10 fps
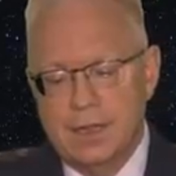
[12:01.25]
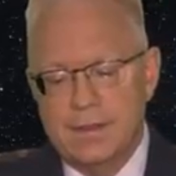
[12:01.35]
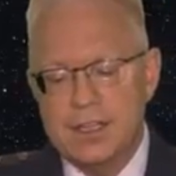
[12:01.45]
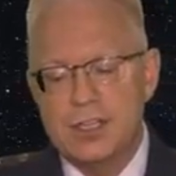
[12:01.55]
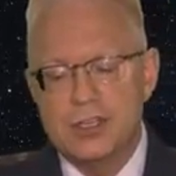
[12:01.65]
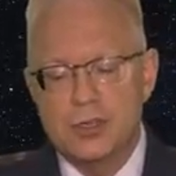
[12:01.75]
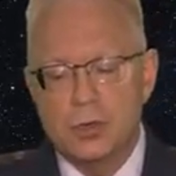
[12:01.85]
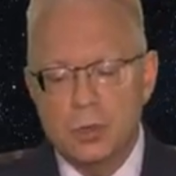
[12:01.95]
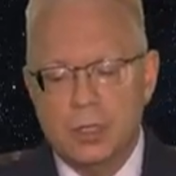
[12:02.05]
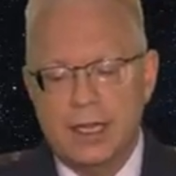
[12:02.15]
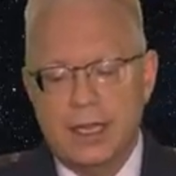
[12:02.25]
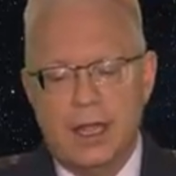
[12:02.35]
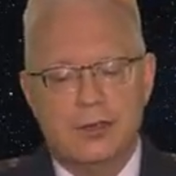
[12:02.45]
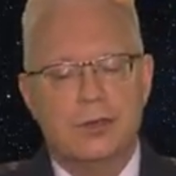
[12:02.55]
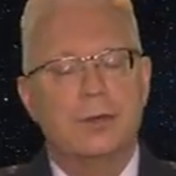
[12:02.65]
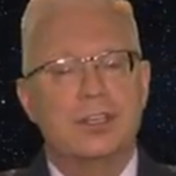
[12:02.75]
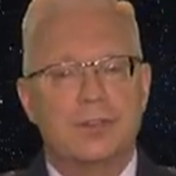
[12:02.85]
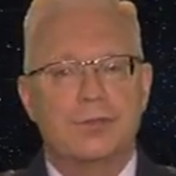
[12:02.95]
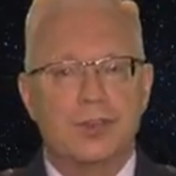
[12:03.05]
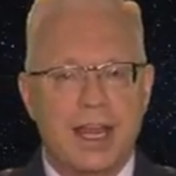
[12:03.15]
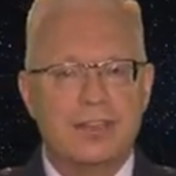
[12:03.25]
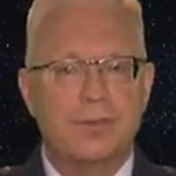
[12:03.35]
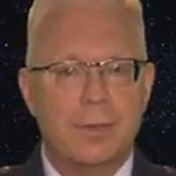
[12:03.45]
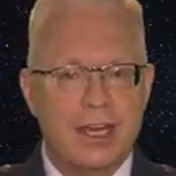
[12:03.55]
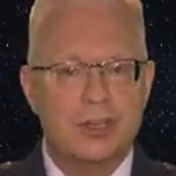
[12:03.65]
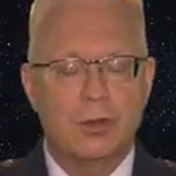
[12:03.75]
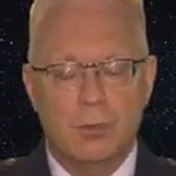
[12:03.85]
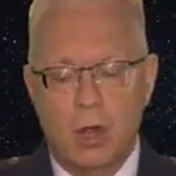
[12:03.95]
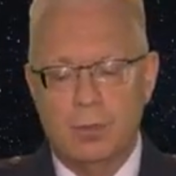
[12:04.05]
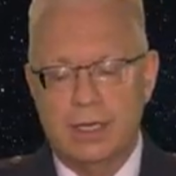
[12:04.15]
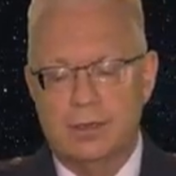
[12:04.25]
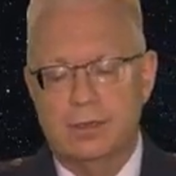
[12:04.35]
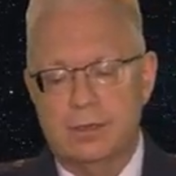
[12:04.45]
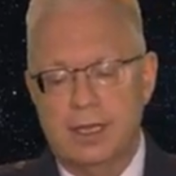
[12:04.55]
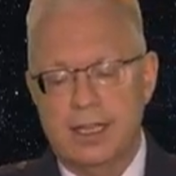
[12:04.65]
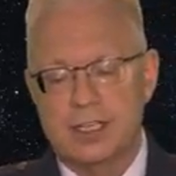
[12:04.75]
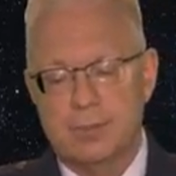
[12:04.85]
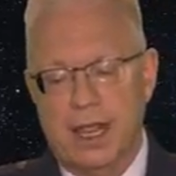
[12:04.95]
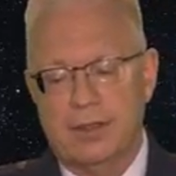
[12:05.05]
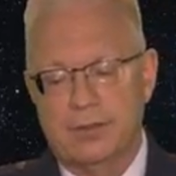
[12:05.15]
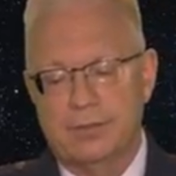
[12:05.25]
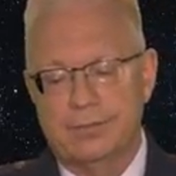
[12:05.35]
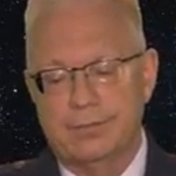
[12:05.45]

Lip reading: This is truly a transformational moment in space.